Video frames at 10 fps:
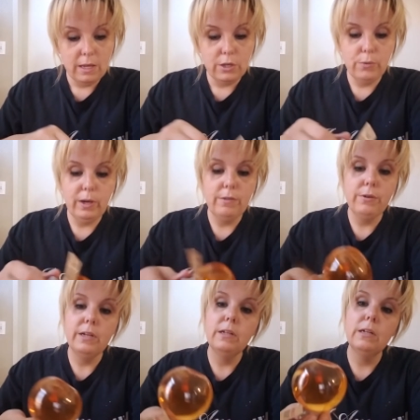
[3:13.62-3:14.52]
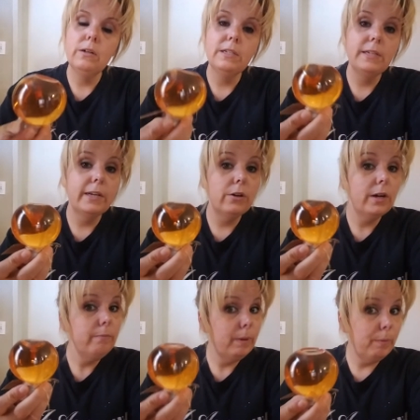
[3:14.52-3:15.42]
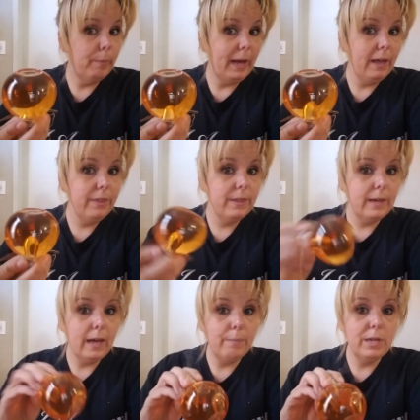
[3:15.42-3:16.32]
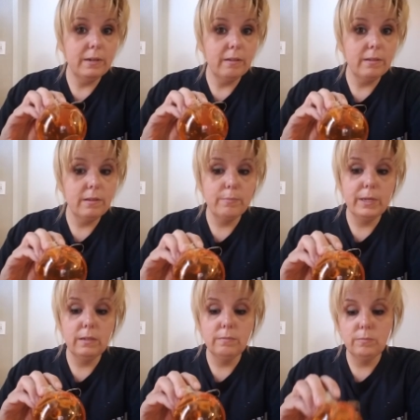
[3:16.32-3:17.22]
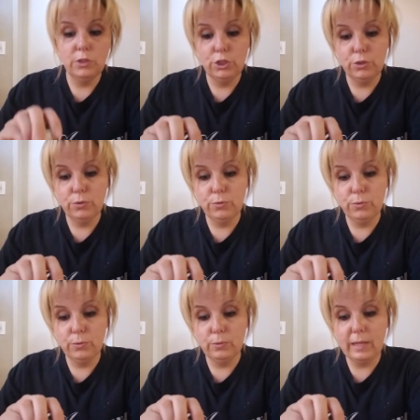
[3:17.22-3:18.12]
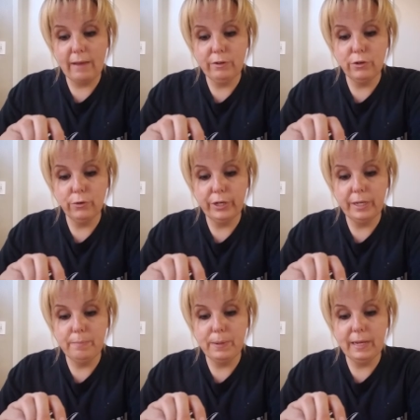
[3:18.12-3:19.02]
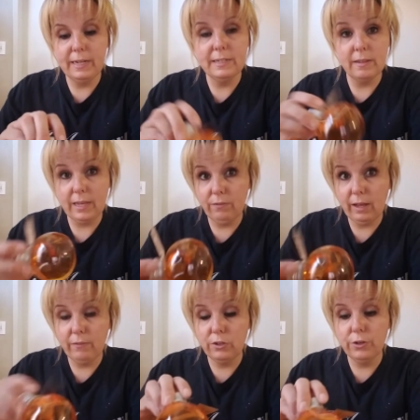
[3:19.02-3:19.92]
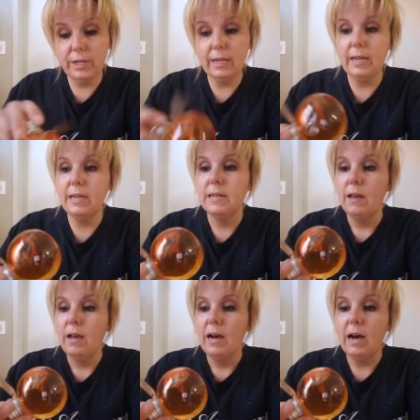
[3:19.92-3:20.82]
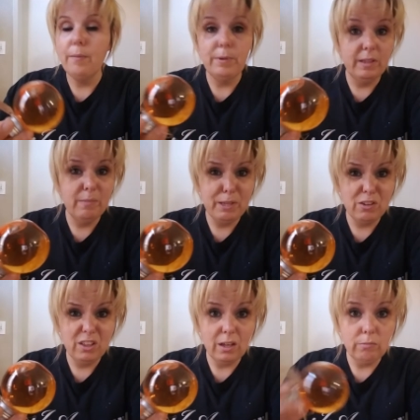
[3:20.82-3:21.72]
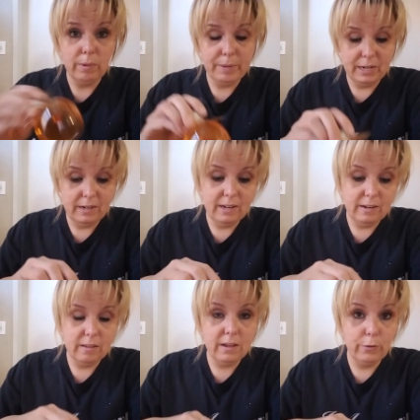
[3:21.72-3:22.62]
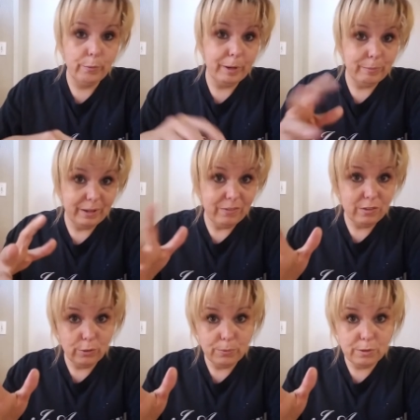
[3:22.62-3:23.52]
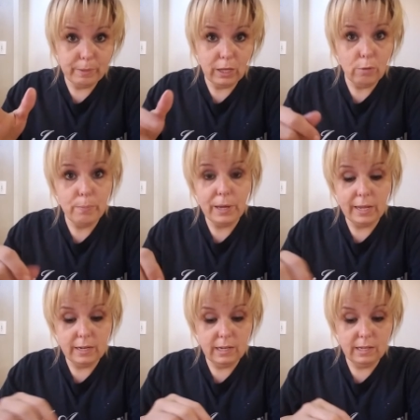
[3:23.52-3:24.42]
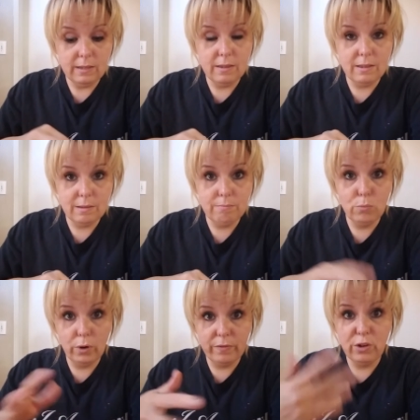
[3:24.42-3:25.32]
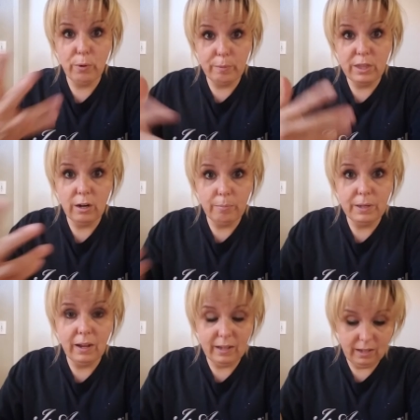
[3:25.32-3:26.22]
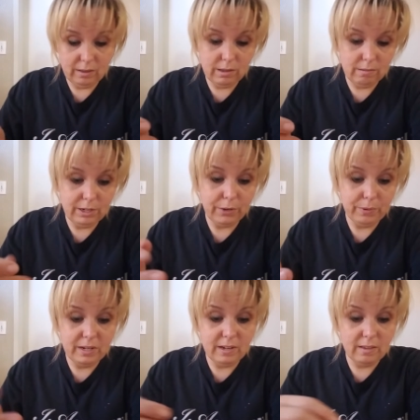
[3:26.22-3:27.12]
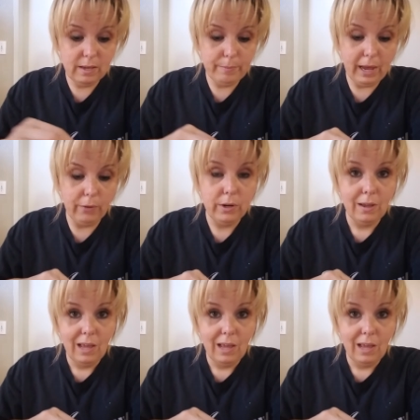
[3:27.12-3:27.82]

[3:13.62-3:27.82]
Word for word: You also get a little container of bubble bath. Um, it doesn't smell too lavendery, but it does have lavender in it. Um, it smells good though. I mean, it, it, does kind of remind me of a soap smell, but it's more of the aromatherapy, I guess, you know, it does come out.